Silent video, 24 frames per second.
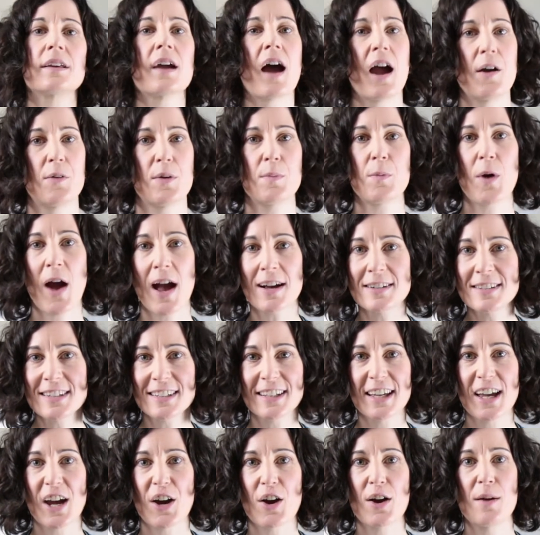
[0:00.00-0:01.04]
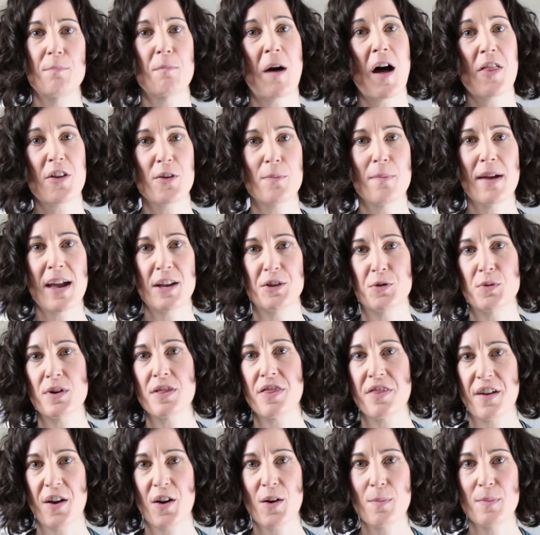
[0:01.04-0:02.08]
Chiropractic care and other manual
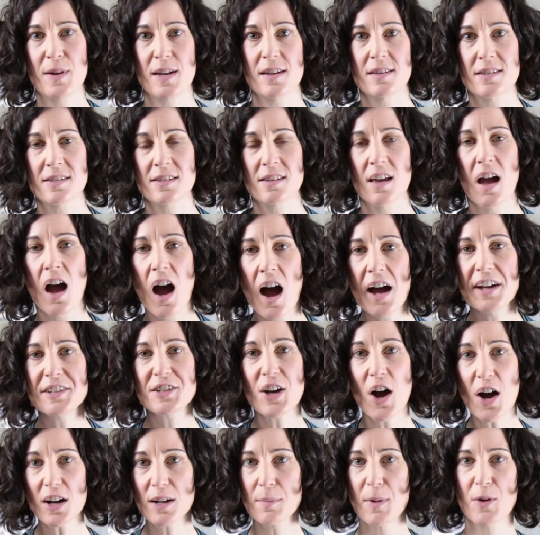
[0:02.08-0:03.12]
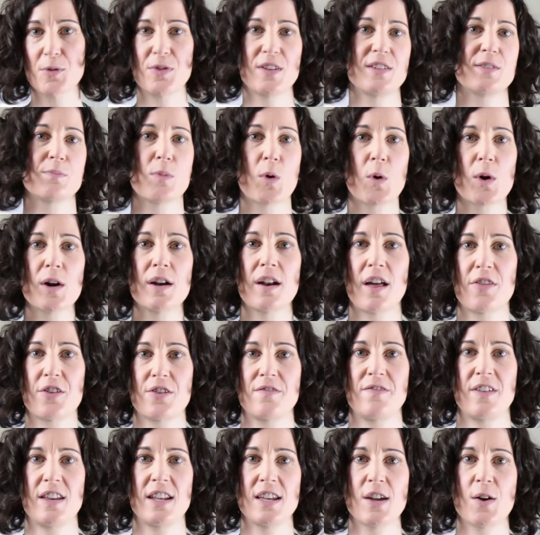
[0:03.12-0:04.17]
therapies. I talk about these more in other
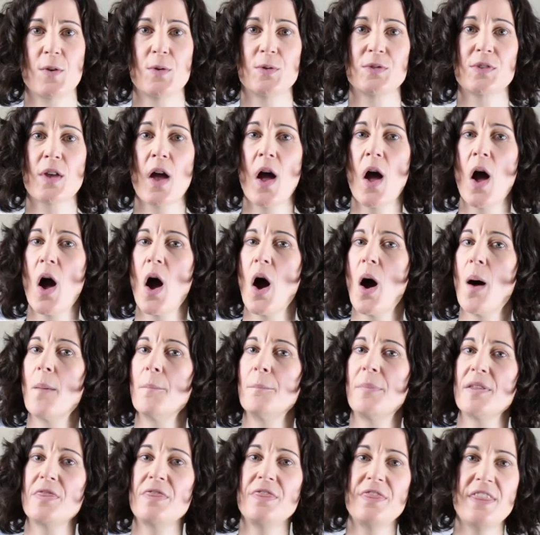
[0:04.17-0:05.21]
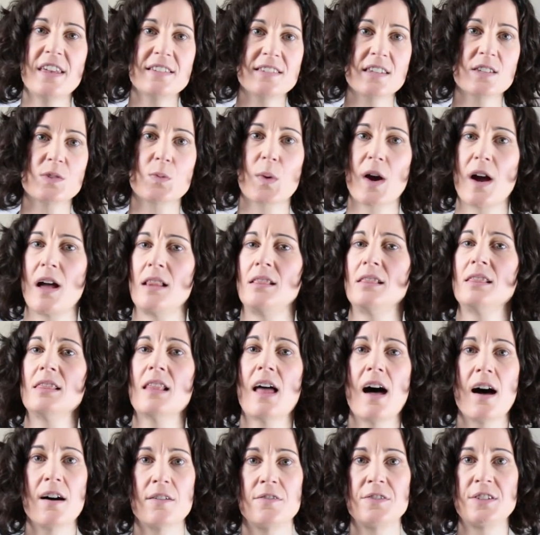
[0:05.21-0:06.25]
videos, but this is where I
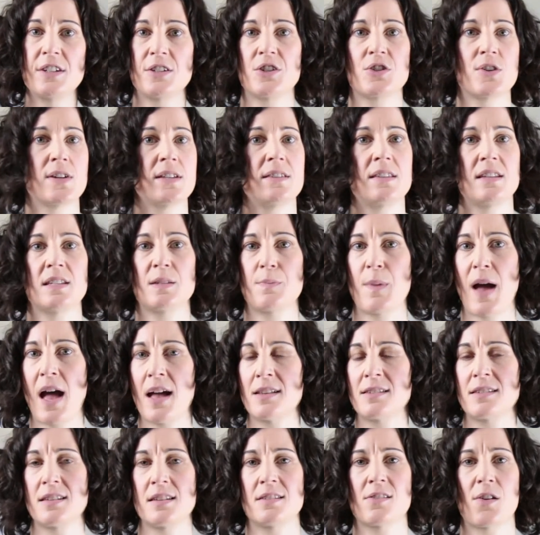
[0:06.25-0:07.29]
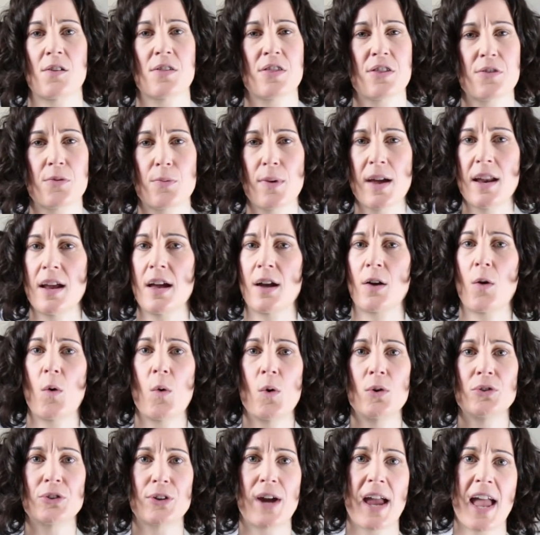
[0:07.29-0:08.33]
love to treat these pets, these arthritic
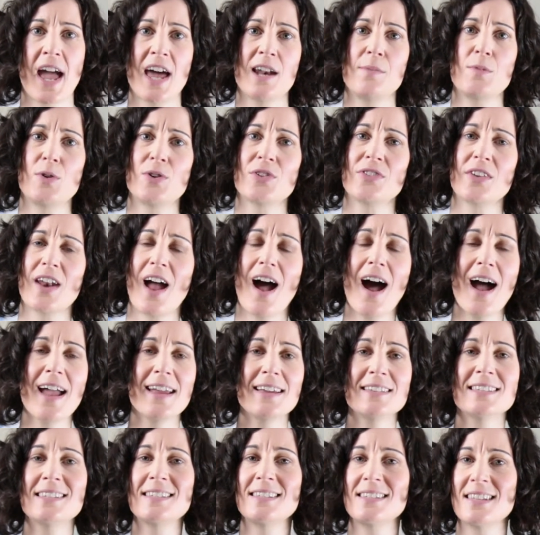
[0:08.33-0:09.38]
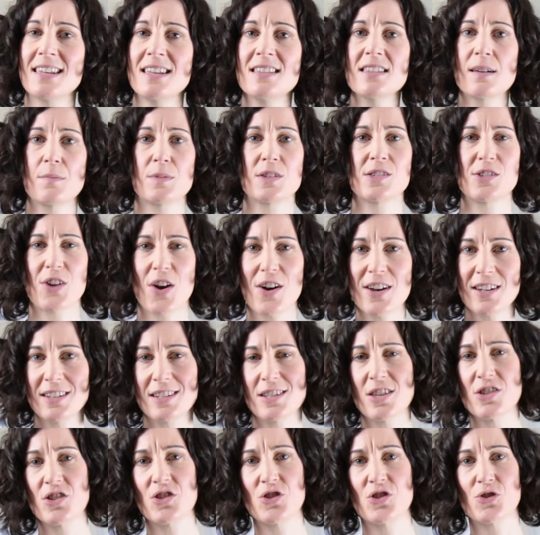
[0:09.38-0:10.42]
older animals, and I see them starting to
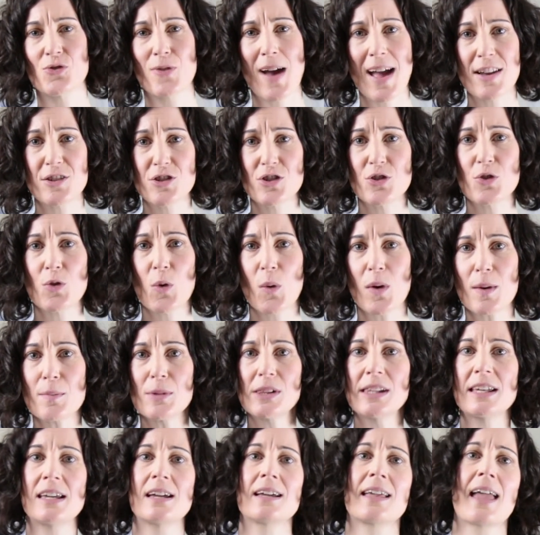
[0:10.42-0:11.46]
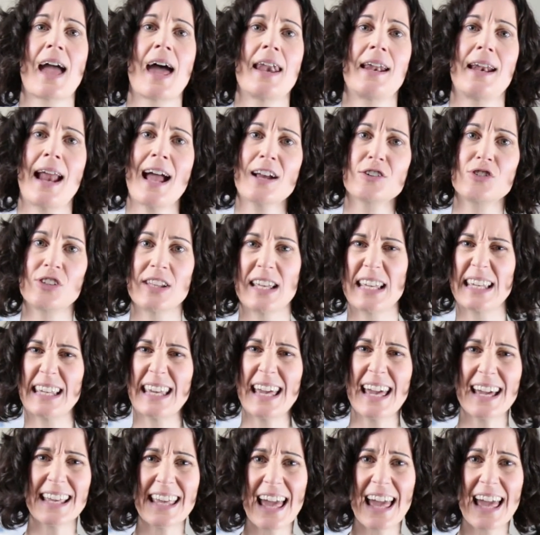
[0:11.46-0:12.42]
stretch normally again and actually kick